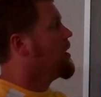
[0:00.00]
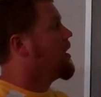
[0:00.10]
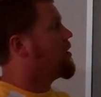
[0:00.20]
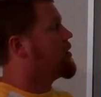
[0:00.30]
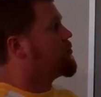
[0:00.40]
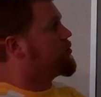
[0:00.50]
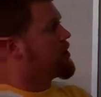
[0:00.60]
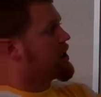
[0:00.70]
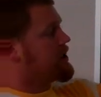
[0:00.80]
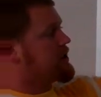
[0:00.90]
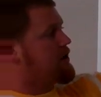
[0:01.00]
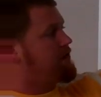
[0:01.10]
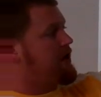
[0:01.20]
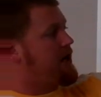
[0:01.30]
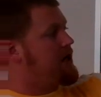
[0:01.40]
Alright, we want to
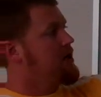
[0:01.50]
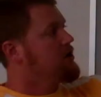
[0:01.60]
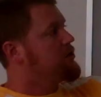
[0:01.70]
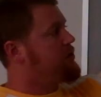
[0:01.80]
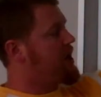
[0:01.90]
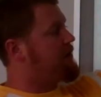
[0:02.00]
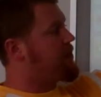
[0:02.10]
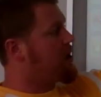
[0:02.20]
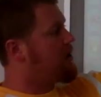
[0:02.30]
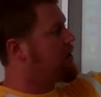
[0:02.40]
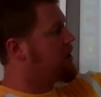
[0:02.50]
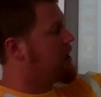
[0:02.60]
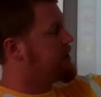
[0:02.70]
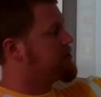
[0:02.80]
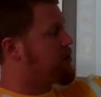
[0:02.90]
identify, do we have parallel
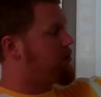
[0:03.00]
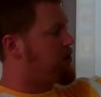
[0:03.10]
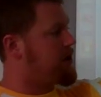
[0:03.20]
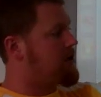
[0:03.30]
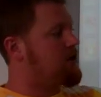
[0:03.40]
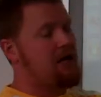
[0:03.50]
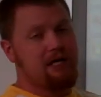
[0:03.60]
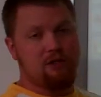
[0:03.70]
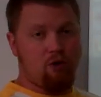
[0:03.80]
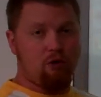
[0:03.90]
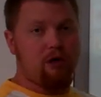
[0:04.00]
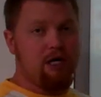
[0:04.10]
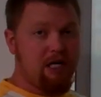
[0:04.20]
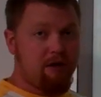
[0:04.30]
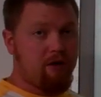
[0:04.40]
lines, perpendicular lines, or
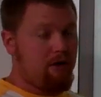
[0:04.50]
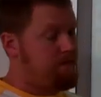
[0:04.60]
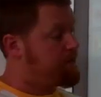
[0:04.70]
neither?